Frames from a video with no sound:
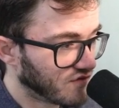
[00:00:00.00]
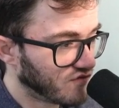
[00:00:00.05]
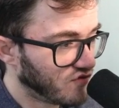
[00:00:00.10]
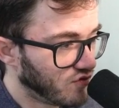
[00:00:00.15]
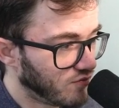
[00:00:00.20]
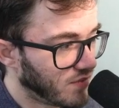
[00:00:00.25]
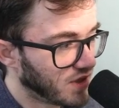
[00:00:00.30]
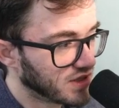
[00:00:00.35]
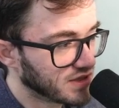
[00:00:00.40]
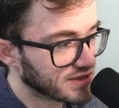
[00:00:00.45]

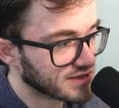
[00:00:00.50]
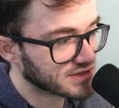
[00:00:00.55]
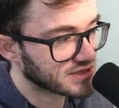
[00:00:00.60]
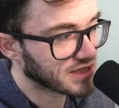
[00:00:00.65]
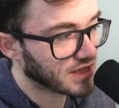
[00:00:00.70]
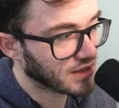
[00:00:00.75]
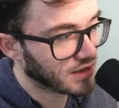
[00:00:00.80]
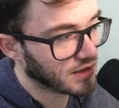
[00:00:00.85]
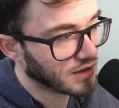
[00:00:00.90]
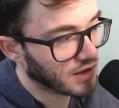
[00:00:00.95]
few months.
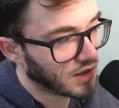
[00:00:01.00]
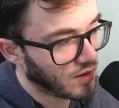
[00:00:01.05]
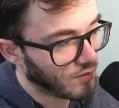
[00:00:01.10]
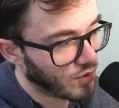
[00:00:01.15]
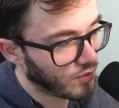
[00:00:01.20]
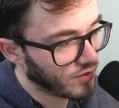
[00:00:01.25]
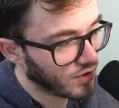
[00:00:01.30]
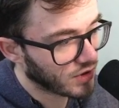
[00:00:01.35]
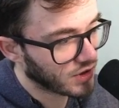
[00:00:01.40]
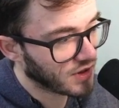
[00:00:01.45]

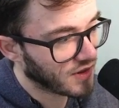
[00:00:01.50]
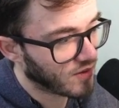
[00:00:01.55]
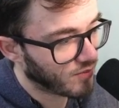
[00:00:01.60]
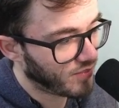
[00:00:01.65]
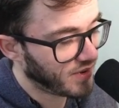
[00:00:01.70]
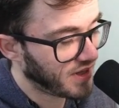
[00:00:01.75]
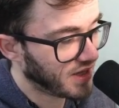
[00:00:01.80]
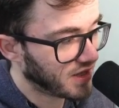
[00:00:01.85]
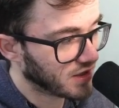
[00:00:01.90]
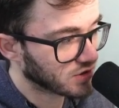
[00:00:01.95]
But we're looking at the
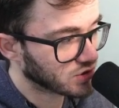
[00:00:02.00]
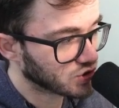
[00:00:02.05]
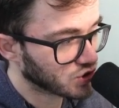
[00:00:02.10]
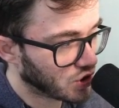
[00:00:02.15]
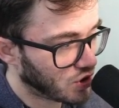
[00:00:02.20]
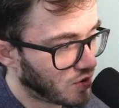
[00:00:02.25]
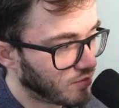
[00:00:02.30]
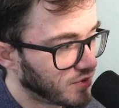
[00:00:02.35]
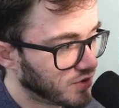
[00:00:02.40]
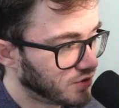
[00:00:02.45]
big
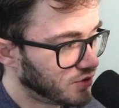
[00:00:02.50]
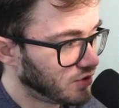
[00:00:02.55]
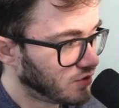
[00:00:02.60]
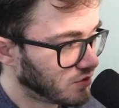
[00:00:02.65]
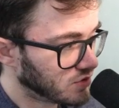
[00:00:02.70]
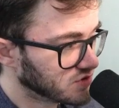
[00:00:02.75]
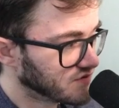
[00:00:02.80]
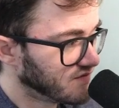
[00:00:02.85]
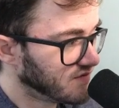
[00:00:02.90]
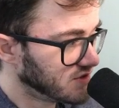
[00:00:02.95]
top
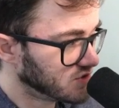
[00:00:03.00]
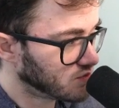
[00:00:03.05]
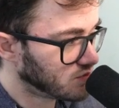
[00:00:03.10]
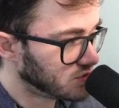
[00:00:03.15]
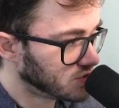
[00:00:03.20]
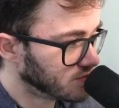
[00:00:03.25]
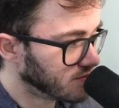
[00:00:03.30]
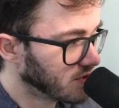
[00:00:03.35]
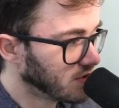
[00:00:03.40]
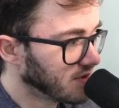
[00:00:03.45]
dogs for this one.
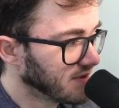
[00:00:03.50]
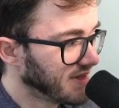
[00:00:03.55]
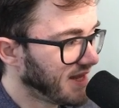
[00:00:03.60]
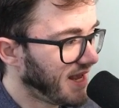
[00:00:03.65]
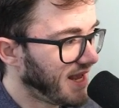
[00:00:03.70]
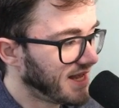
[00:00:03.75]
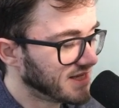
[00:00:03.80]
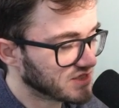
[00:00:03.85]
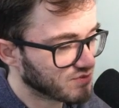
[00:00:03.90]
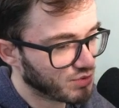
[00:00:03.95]
So we're going to look at
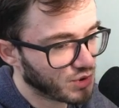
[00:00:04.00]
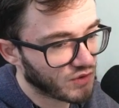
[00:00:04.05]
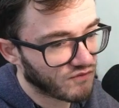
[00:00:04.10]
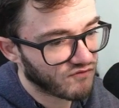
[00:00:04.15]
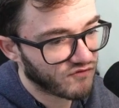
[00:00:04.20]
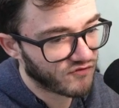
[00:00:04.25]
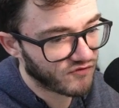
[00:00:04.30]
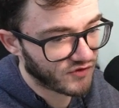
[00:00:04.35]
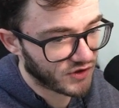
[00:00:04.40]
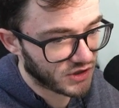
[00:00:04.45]
the
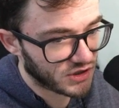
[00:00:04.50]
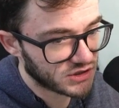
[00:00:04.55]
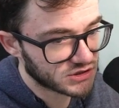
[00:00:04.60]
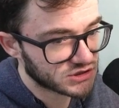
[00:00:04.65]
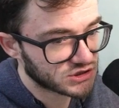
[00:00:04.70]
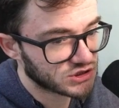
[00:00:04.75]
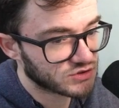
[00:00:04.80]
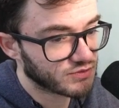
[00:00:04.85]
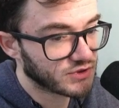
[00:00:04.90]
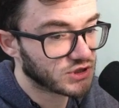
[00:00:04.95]
Espeon
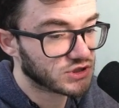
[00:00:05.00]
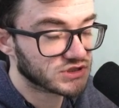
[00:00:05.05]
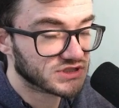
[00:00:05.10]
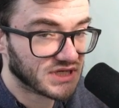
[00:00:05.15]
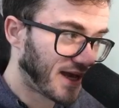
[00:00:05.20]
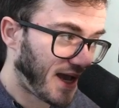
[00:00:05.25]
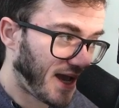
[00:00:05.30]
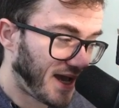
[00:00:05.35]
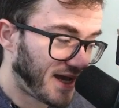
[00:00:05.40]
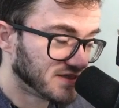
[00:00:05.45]
first, just because
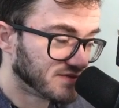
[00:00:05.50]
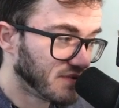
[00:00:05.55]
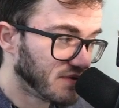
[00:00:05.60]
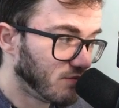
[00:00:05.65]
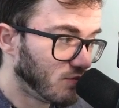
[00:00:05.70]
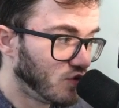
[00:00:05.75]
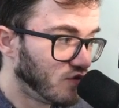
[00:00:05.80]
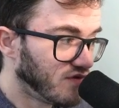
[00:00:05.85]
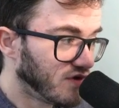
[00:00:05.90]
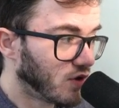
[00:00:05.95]
it has
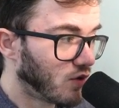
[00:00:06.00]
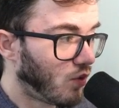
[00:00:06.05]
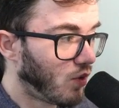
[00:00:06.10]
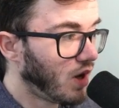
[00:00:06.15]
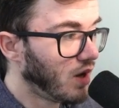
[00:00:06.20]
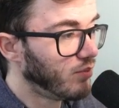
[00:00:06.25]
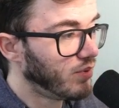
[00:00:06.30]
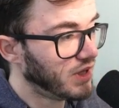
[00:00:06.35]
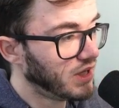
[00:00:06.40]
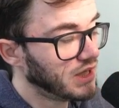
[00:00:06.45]
been moving
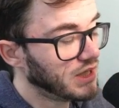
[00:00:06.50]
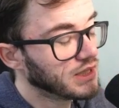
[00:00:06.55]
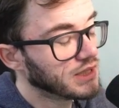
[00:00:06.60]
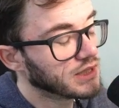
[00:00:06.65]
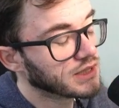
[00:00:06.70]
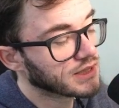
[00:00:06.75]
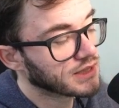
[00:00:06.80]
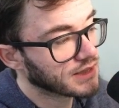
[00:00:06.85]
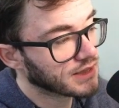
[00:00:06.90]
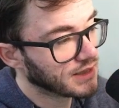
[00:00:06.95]
quite a bit.
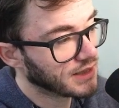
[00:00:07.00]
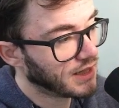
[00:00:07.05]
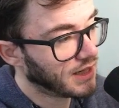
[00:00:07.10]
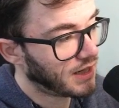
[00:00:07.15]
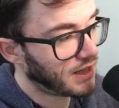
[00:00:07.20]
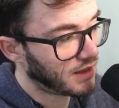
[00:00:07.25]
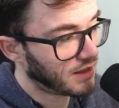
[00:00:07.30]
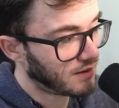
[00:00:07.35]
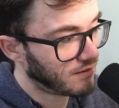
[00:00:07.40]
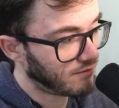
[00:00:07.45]

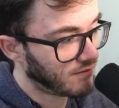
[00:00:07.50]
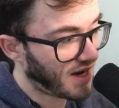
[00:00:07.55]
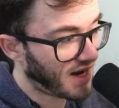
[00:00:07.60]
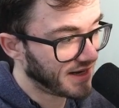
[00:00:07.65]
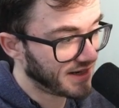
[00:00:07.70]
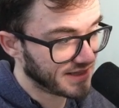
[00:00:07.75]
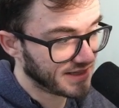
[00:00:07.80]
And it